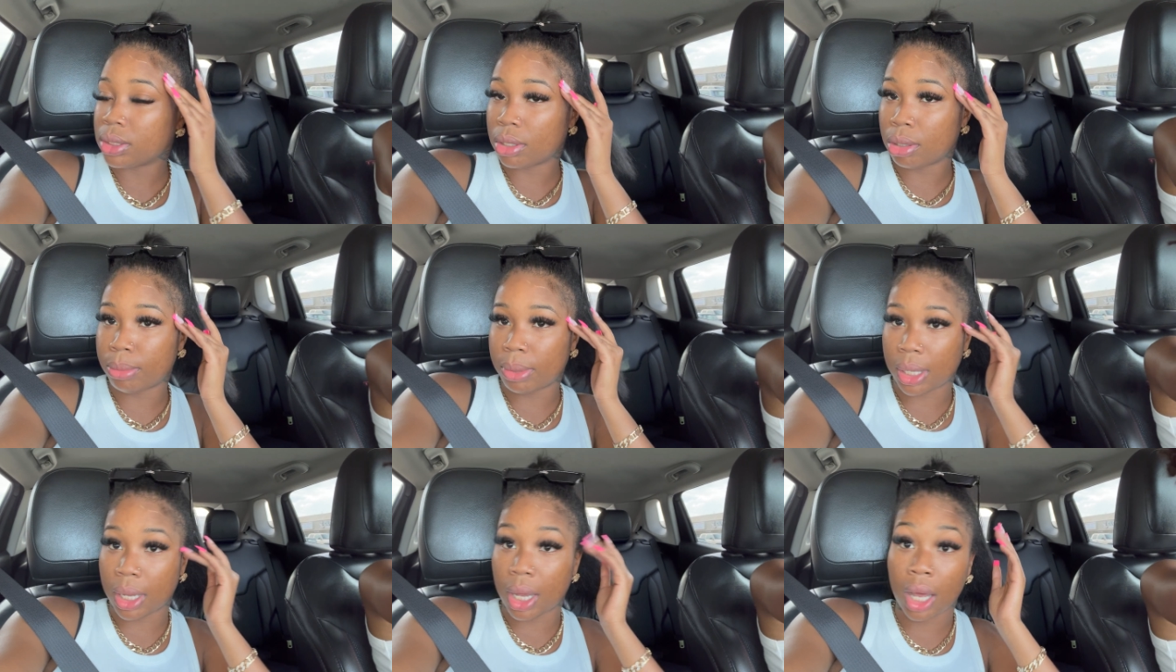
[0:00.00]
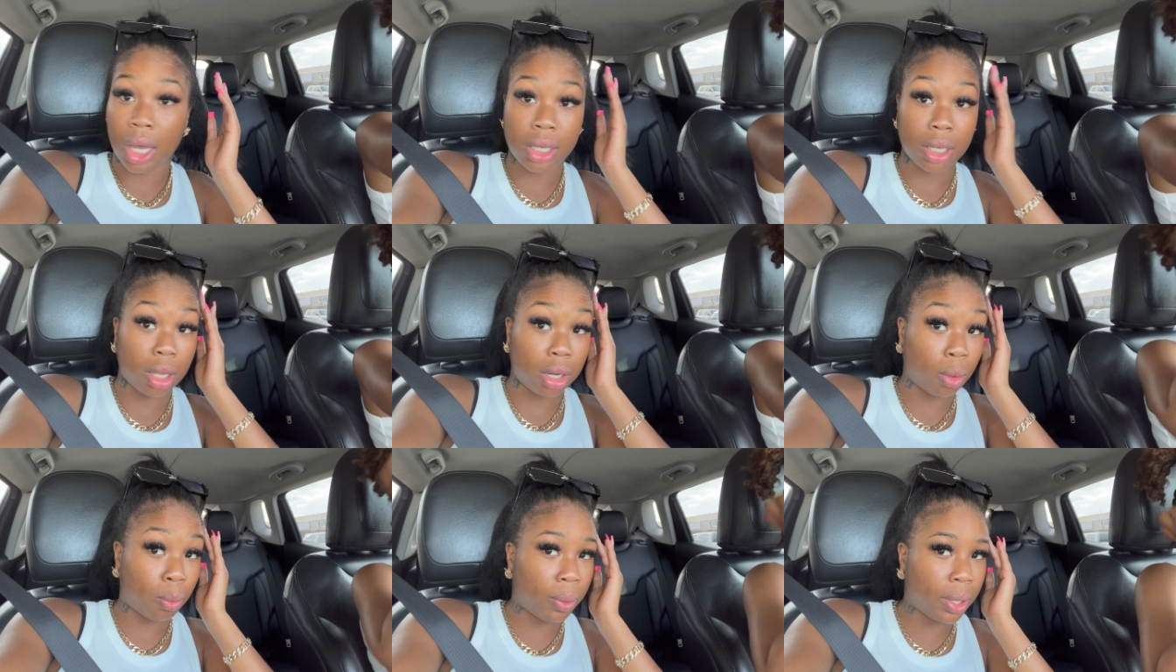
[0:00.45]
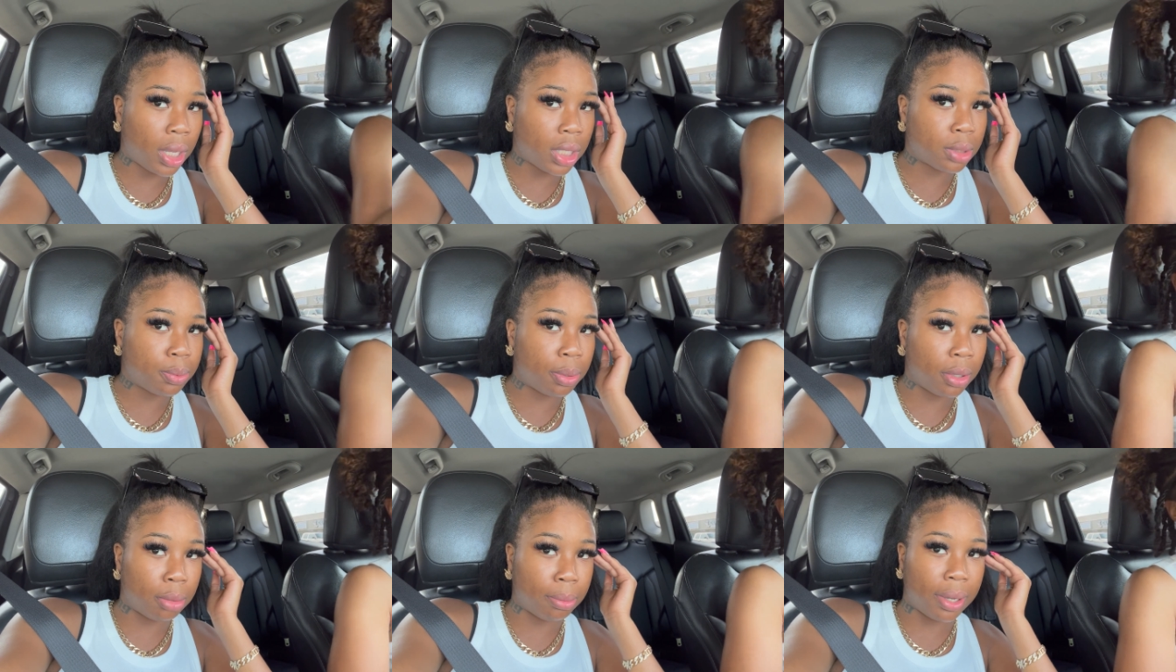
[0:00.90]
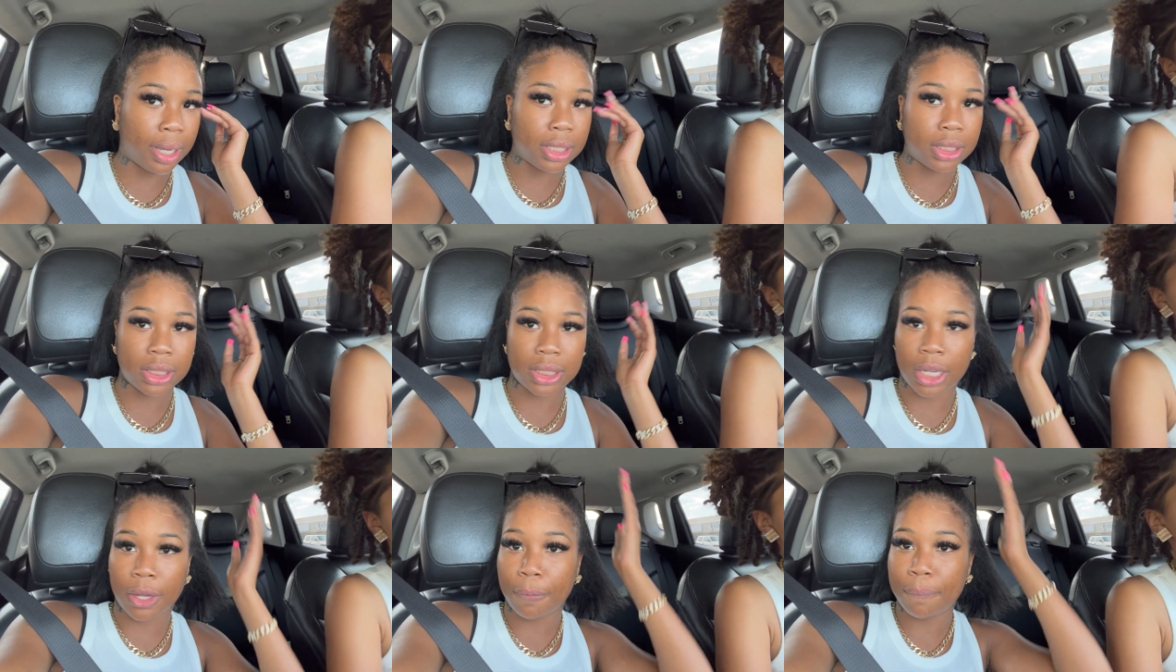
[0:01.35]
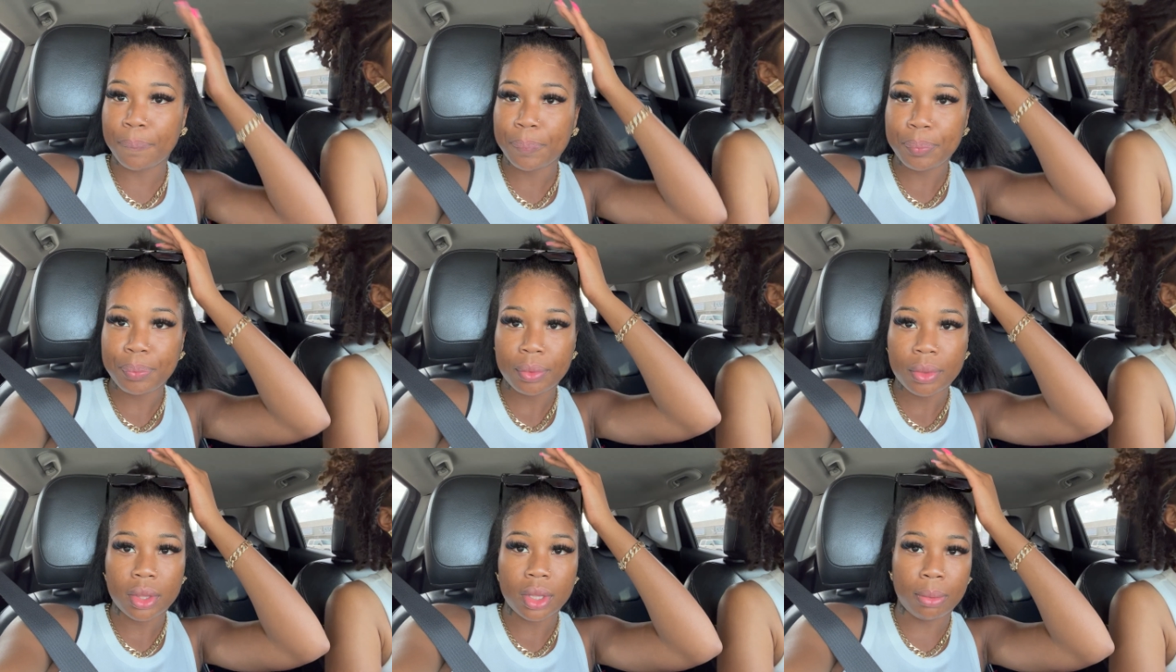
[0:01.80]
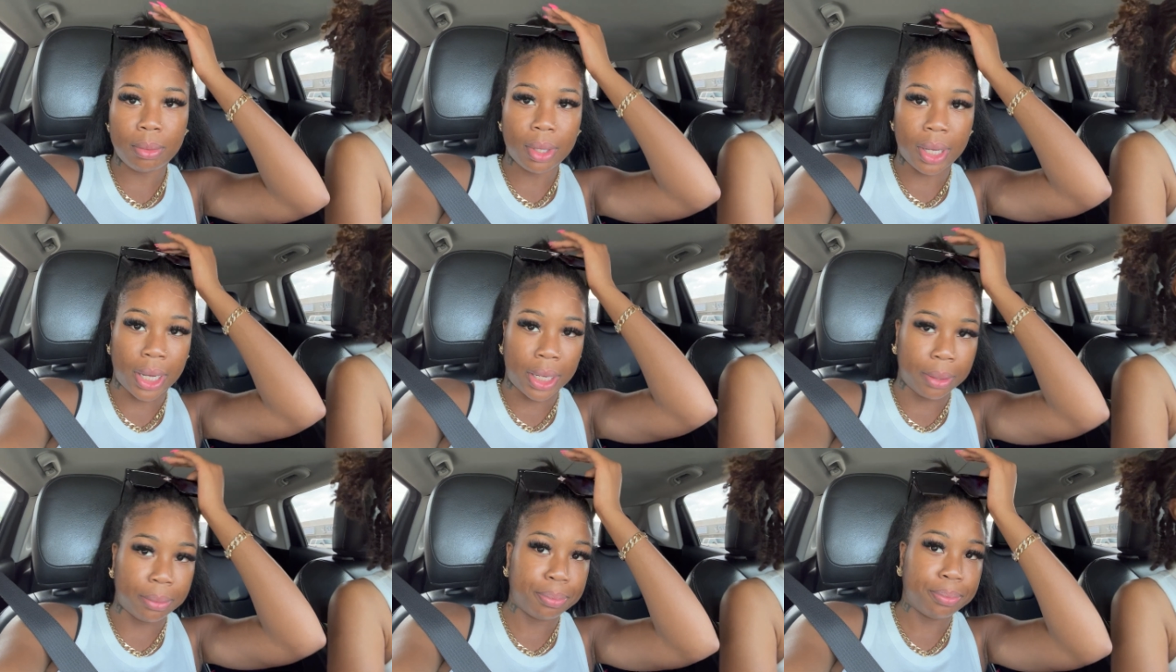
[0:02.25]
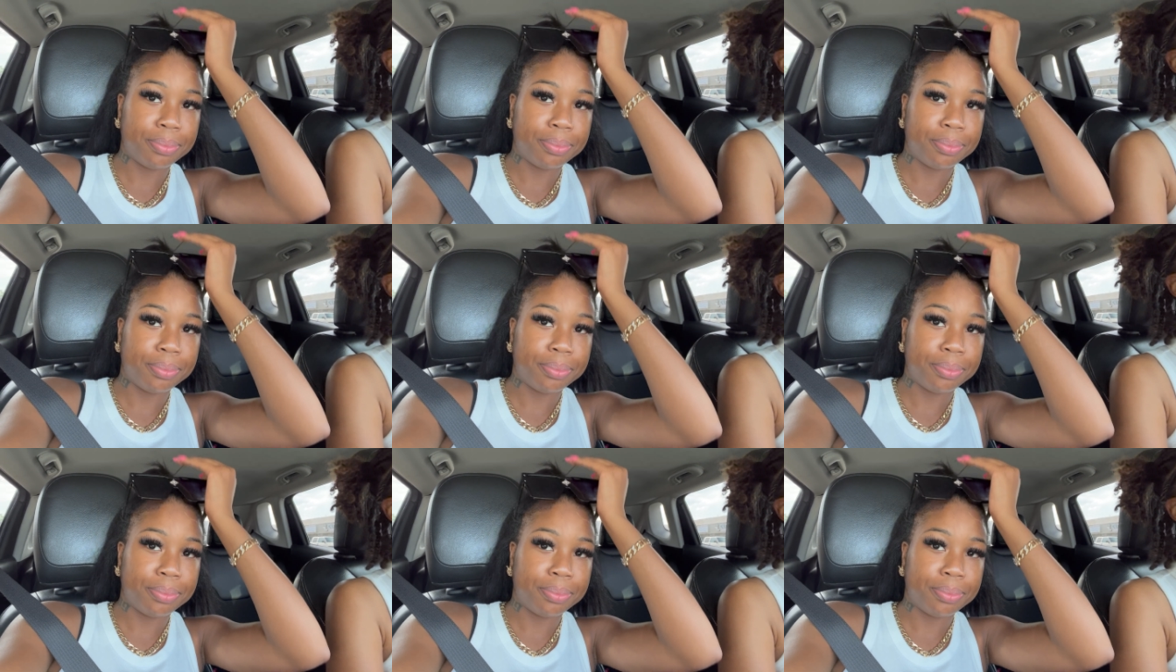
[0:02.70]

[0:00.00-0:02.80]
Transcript: Oh, my God. Y'all, the wig's pulling my edges out. Let me hide them.